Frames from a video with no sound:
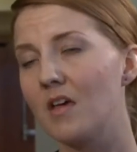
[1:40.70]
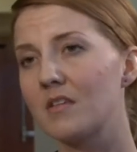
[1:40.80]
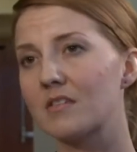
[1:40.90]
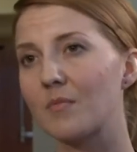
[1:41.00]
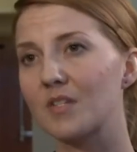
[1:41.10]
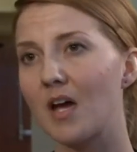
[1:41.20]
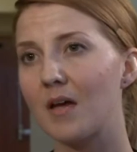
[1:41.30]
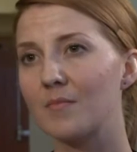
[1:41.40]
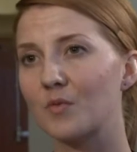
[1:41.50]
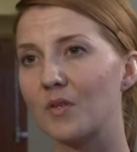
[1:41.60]

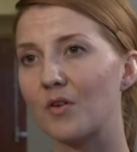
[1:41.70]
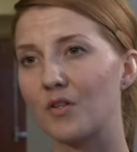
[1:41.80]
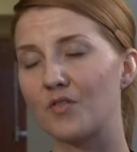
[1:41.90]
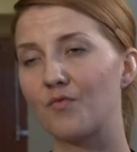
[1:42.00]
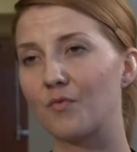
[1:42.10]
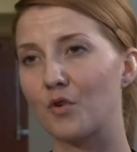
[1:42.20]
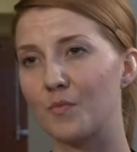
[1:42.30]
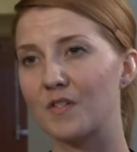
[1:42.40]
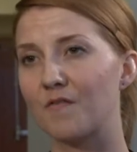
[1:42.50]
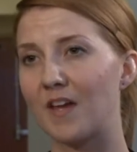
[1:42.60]
Sometimes when large
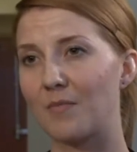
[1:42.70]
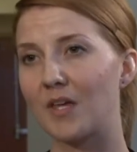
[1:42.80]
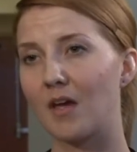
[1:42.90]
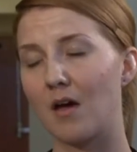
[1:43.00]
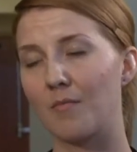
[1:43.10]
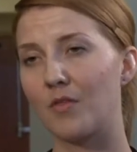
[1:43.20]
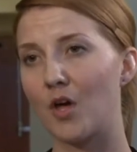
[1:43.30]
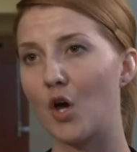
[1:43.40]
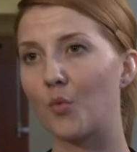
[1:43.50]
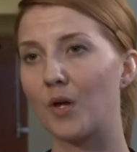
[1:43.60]
groups of family come,
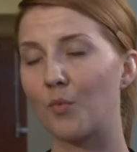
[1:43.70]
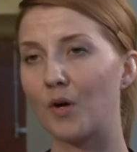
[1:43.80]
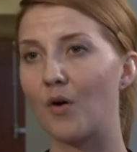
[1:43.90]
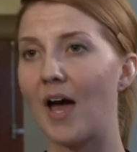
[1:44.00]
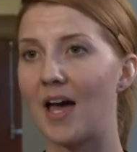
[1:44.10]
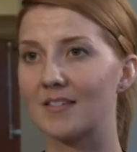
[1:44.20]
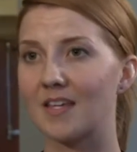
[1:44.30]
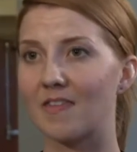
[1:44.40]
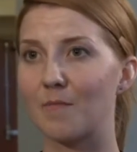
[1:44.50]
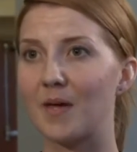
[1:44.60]
though, we will
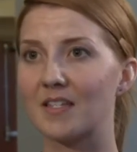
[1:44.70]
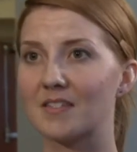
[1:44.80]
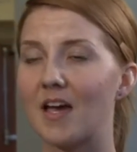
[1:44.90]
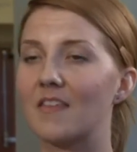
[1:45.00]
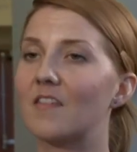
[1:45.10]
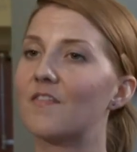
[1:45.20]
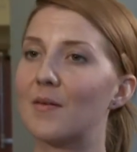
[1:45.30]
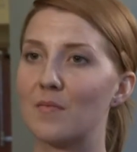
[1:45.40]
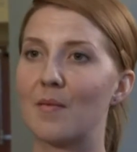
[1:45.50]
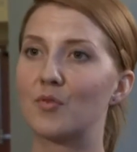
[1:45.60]
ask at the bedside that
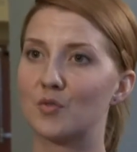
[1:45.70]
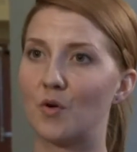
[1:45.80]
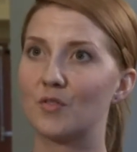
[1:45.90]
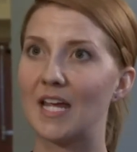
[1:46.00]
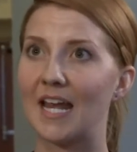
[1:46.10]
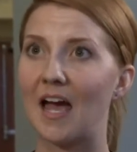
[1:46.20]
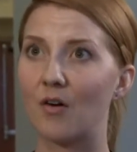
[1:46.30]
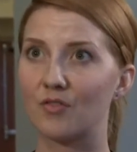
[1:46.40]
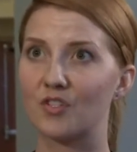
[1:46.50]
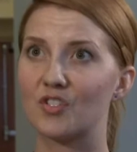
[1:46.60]
family members rotate
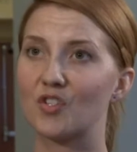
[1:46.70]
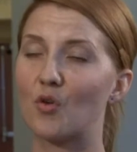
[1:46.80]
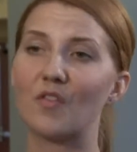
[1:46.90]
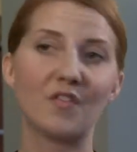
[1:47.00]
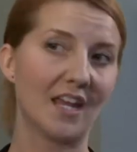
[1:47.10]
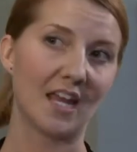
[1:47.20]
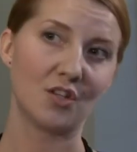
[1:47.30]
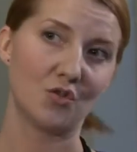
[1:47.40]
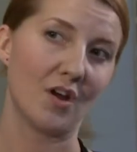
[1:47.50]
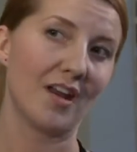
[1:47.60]
out just so that they
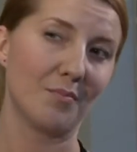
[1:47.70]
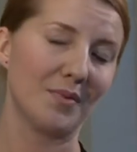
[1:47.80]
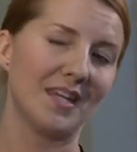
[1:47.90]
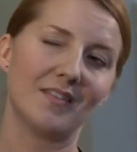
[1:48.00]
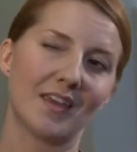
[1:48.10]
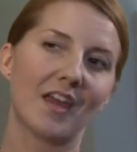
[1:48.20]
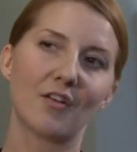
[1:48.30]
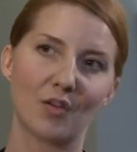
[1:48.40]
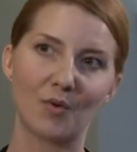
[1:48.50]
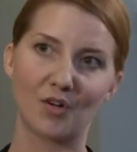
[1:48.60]
do not impede the
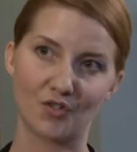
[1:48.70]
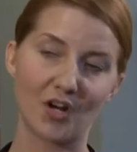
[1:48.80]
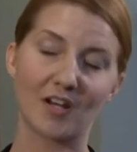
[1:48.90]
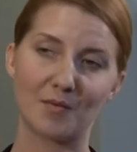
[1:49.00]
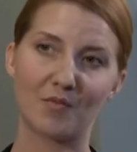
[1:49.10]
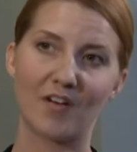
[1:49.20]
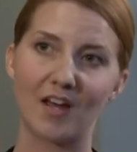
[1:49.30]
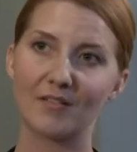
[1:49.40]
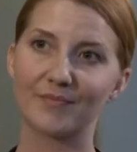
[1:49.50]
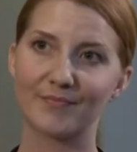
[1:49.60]
care that we are trying to
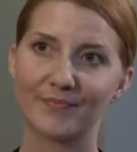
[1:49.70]
provide.